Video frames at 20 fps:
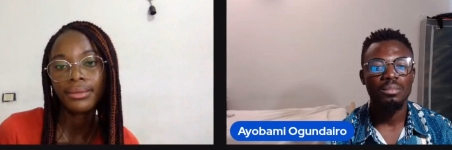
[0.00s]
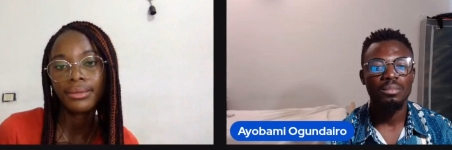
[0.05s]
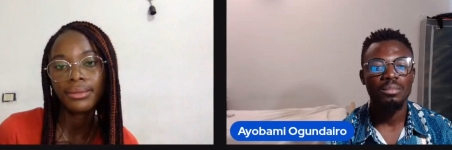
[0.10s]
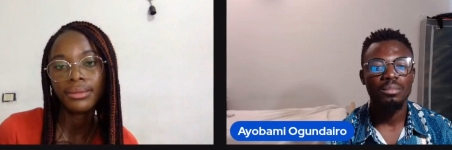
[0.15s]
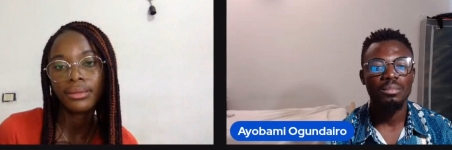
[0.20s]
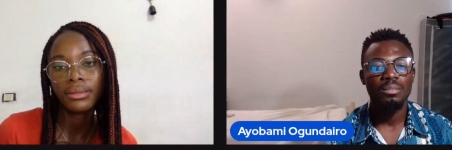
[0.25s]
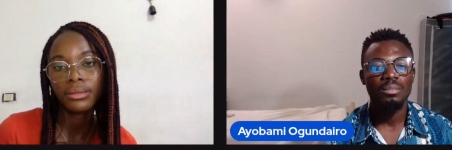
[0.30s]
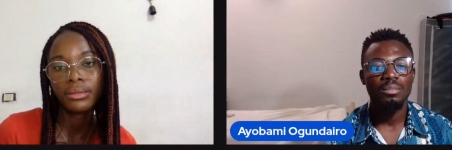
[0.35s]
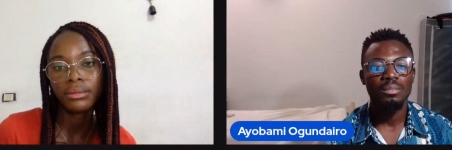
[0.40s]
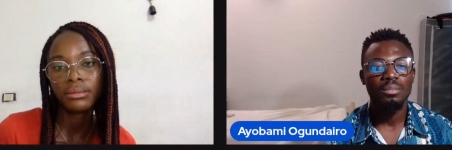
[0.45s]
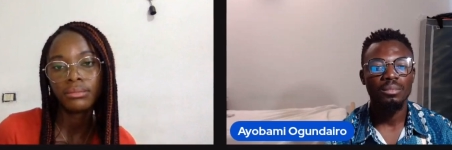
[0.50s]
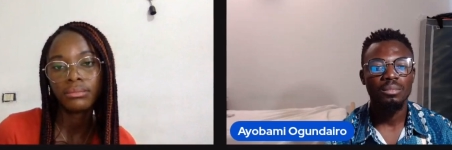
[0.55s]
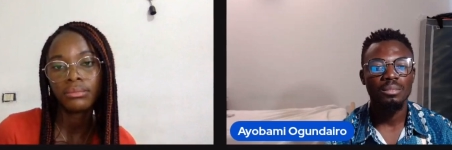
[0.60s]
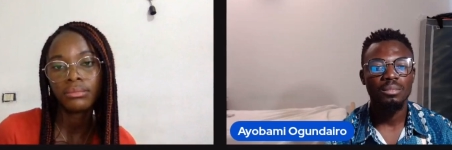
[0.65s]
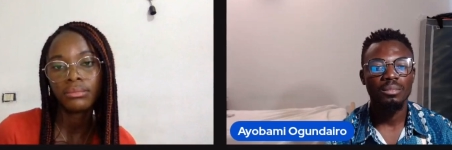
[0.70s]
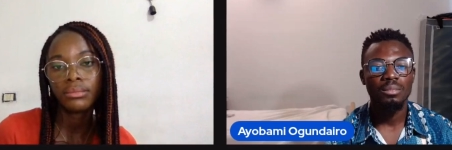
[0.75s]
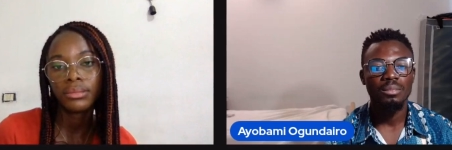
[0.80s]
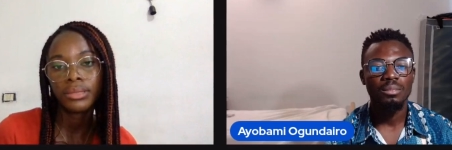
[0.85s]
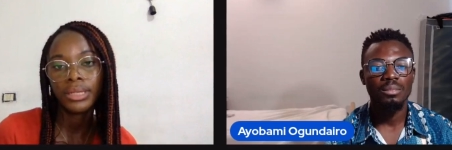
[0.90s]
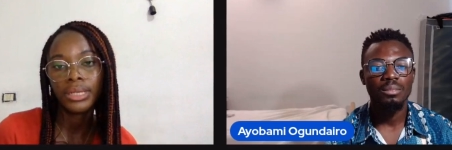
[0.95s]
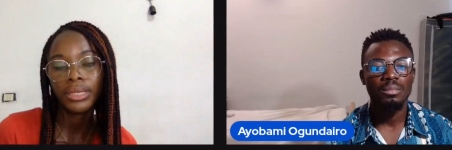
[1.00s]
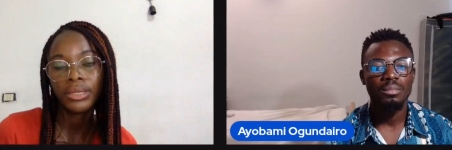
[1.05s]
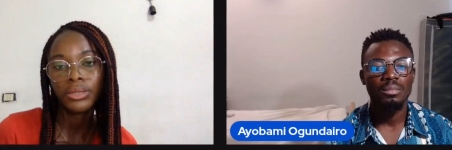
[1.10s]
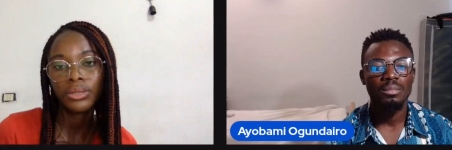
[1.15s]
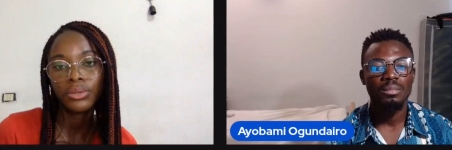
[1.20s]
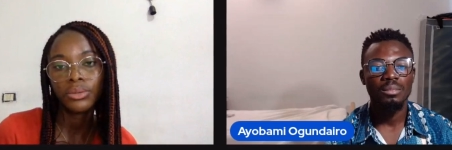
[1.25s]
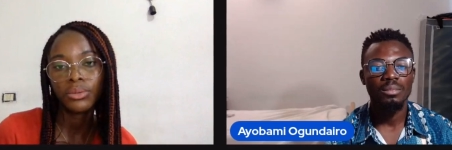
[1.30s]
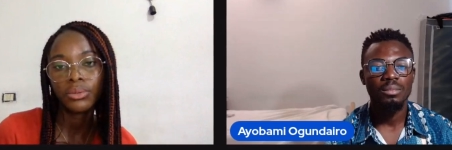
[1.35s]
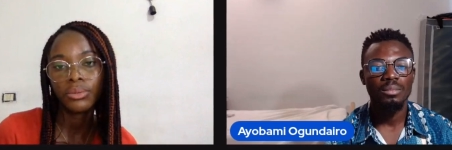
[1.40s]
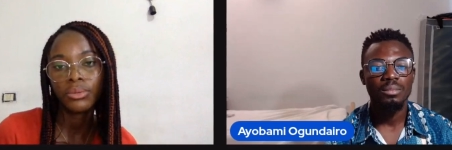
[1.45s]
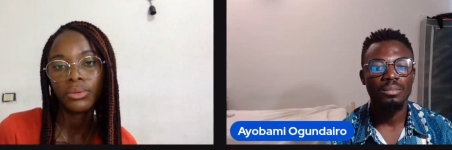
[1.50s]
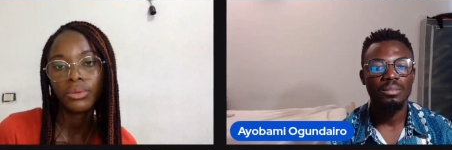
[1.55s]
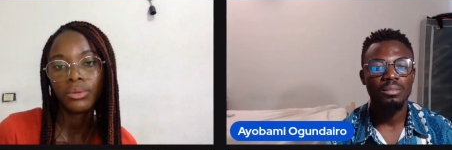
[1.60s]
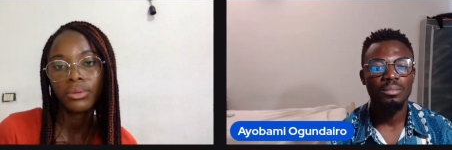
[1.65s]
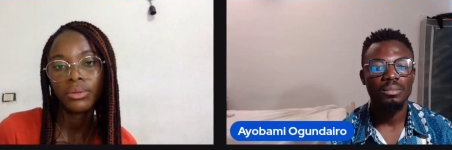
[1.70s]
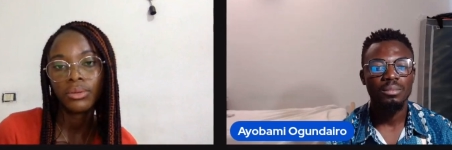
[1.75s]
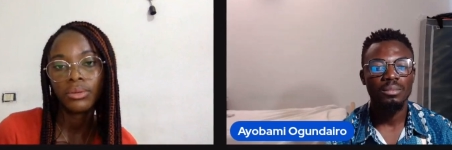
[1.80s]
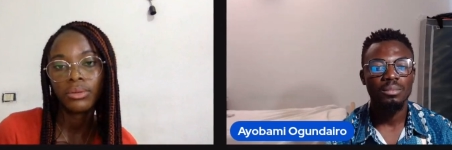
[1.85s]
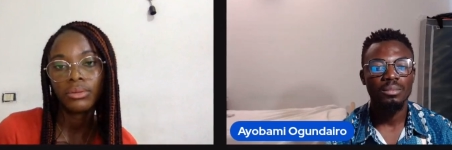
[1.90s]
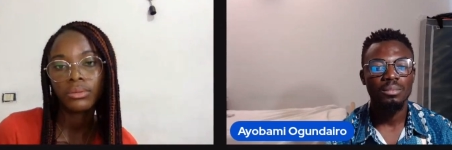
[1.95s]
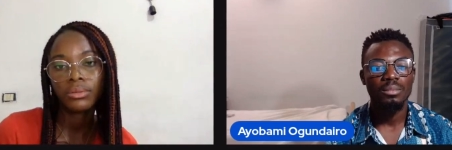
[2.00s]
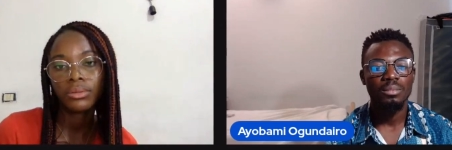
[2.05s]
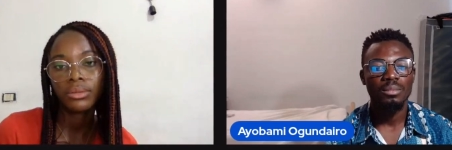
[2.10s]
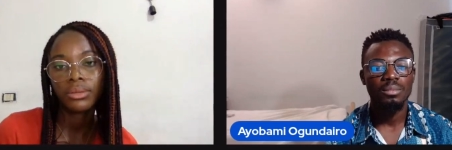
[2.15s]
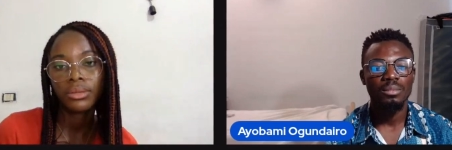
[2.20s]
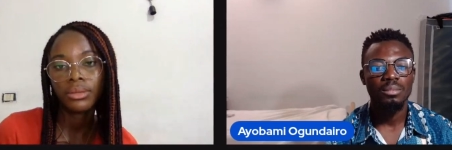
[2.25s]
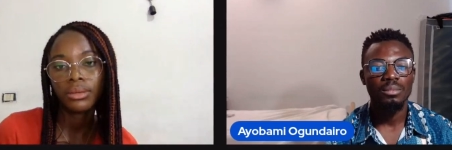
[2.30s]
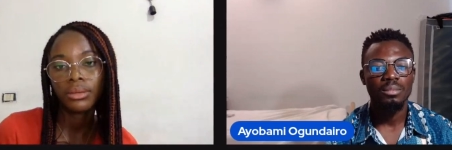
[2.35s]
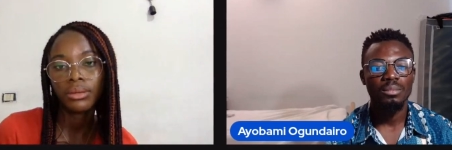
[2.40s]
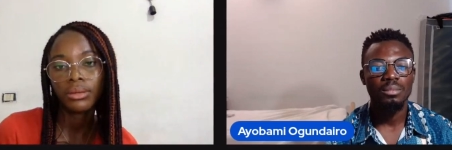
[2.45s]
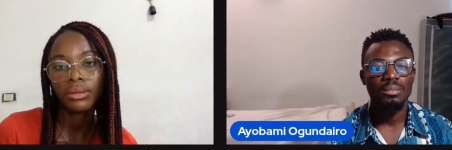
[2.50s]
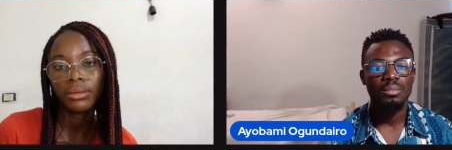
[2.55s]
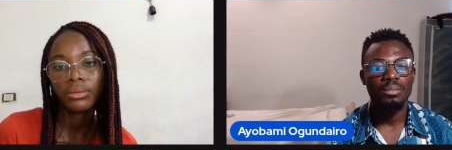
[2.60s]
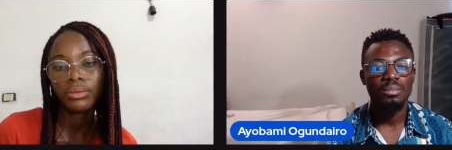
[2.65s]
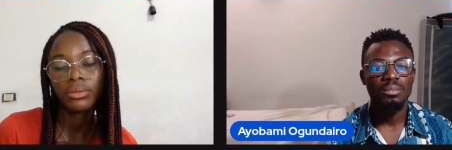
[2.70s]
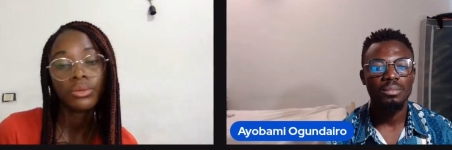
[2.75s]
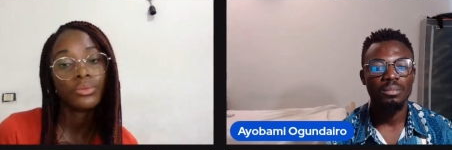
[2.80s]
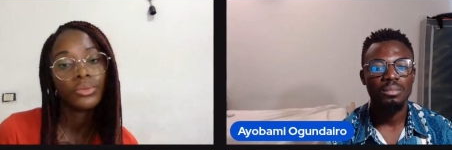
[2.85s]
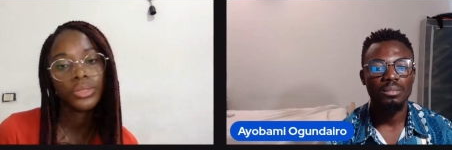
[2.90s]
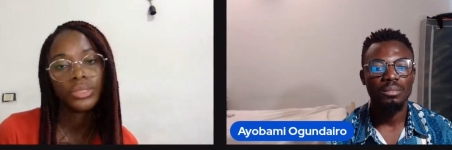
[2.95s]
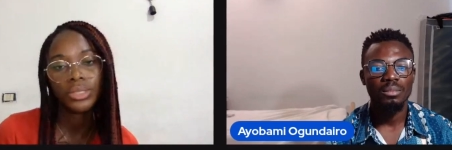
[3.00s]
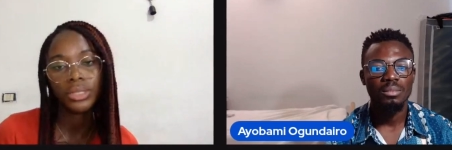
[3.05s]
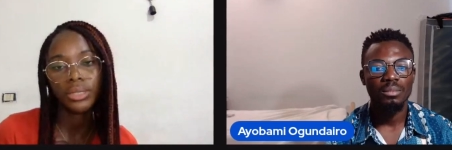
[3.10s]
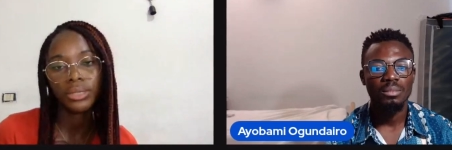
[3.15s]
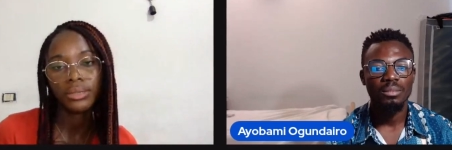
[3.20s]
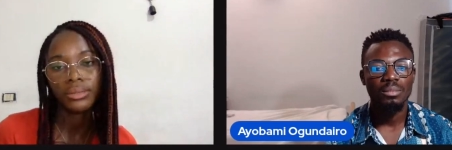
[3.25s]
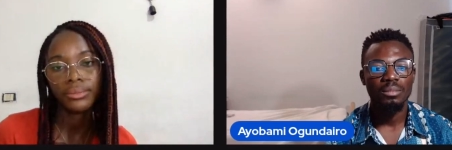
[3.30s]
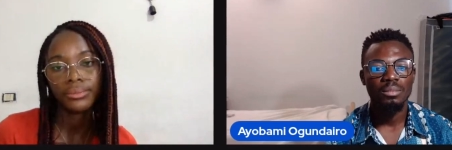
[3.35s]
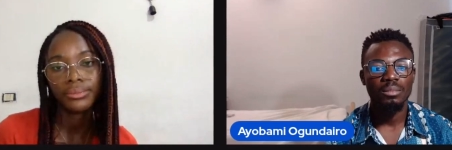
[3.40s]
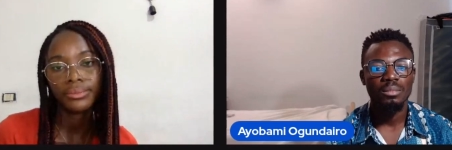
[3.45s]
Speaker 1: in... like you know the your region?